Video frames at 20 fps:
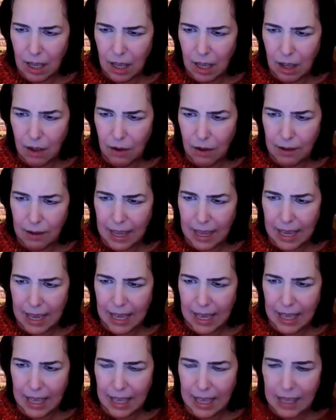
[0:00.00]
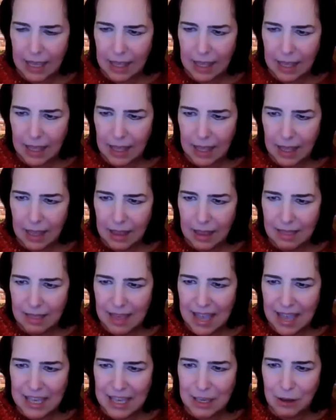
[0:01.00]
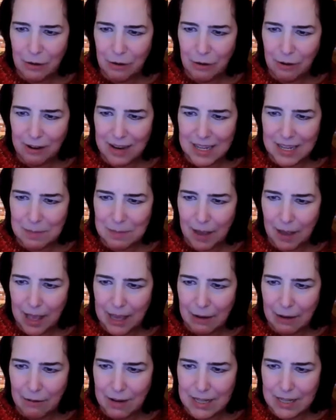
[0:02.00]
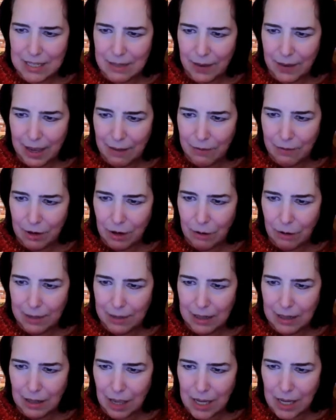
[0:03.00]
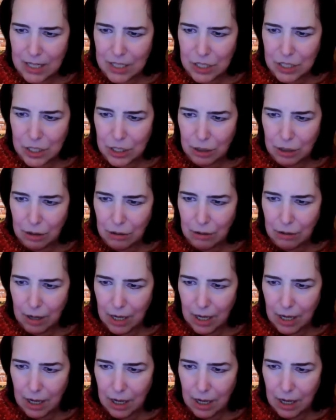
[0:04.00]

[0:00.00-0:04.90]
Okay. Thank you, Chris. Bye, Chris, if I haven't already lost you.